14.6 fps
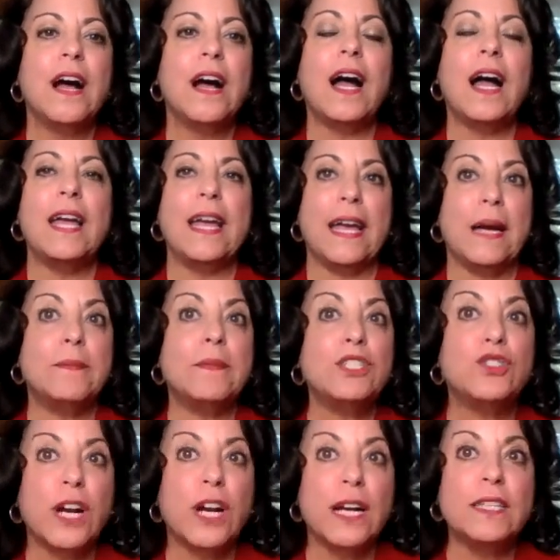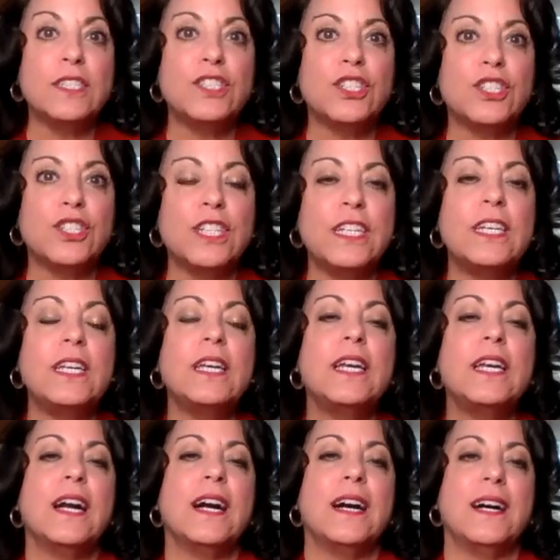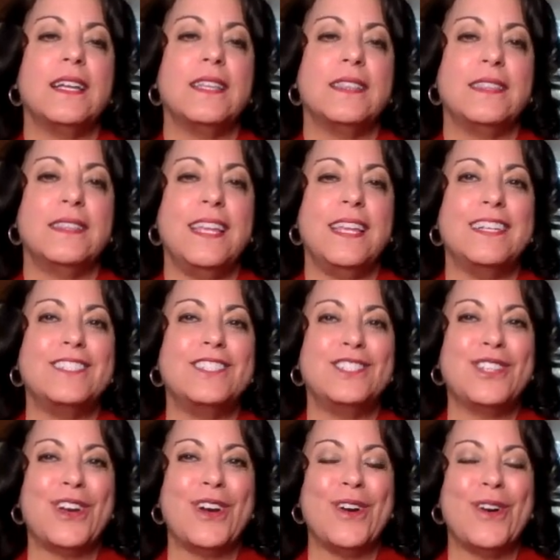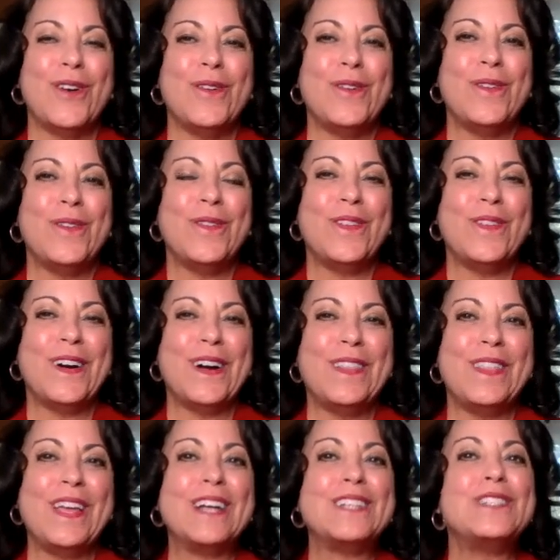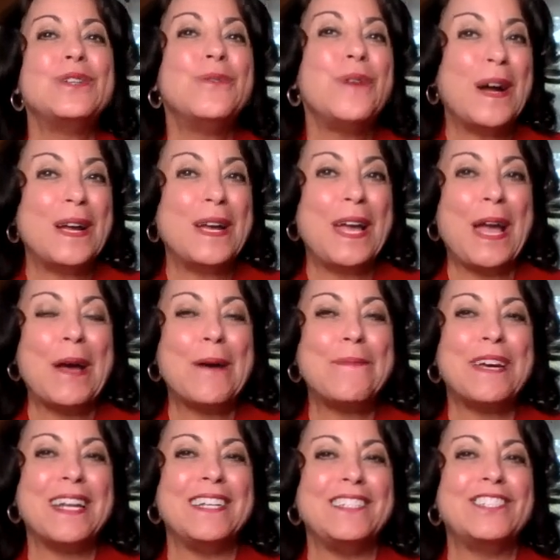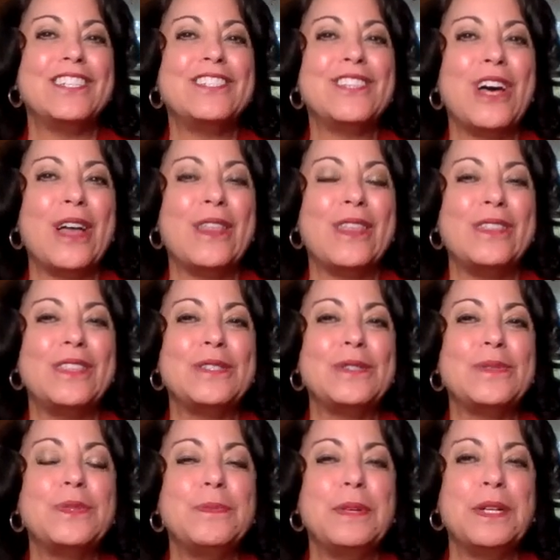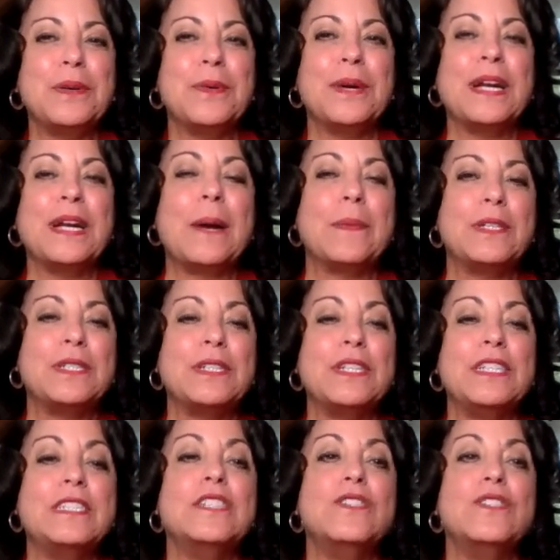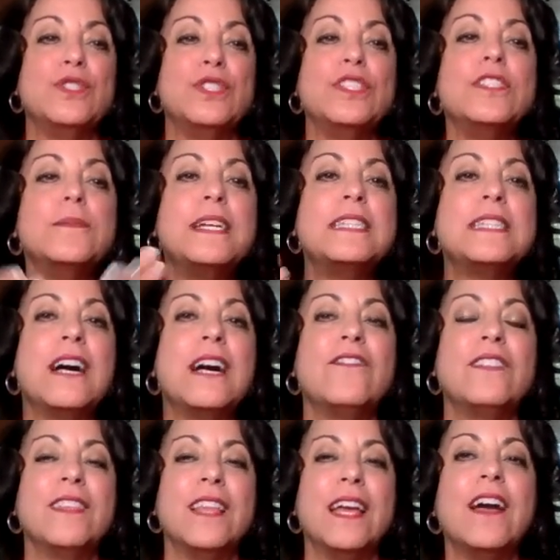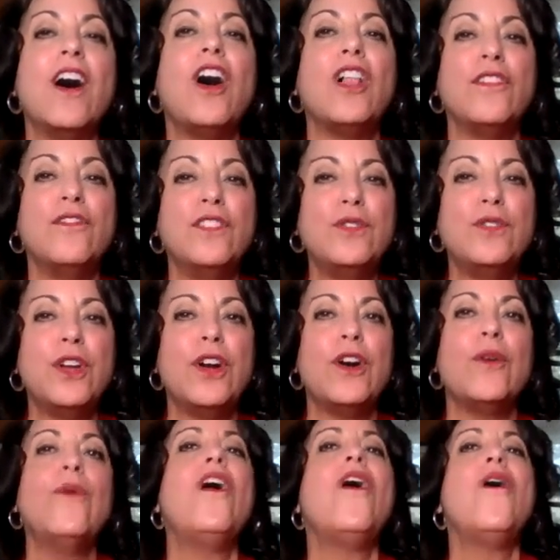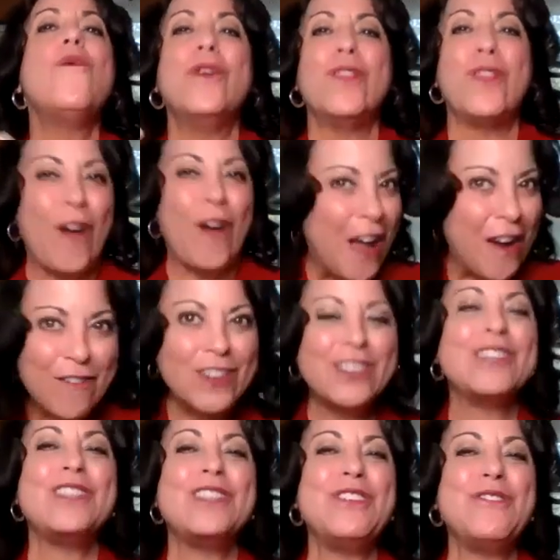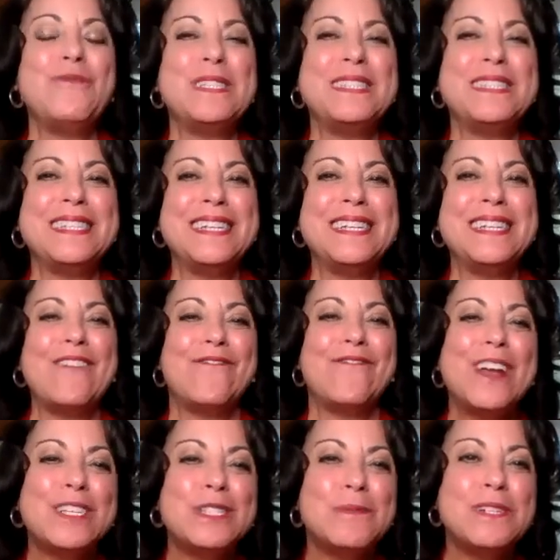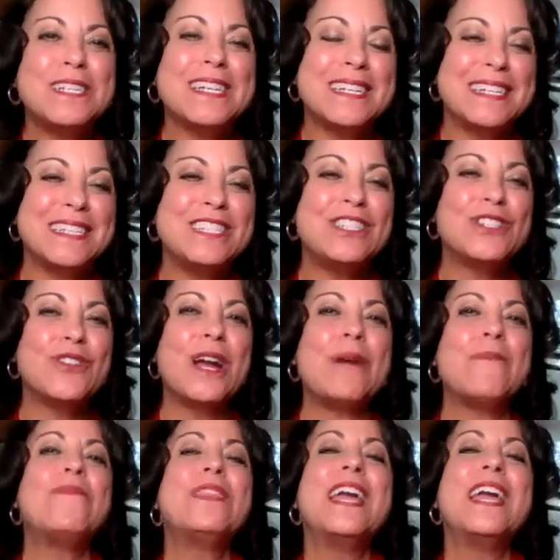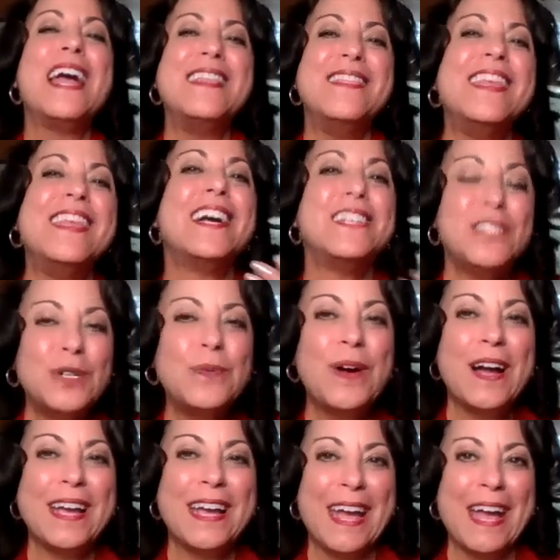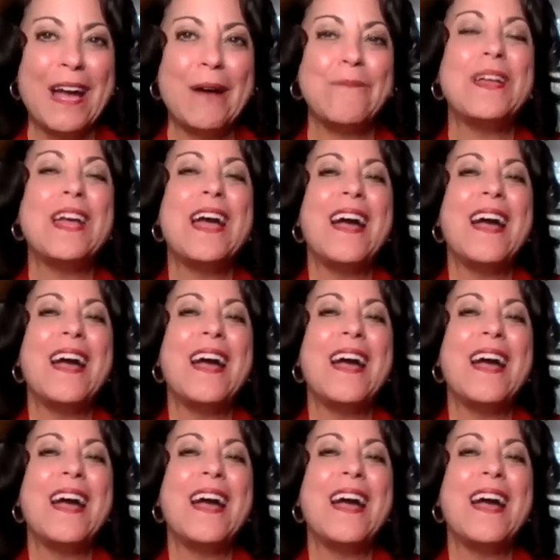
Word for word: I am a trial attorney. Uh, and so uh, that's who I am. And I just thought that this would be a great opportunity to introduce myself and let all of you know with all, everything that you've been seeing on Facebook and Instagram, that's who I am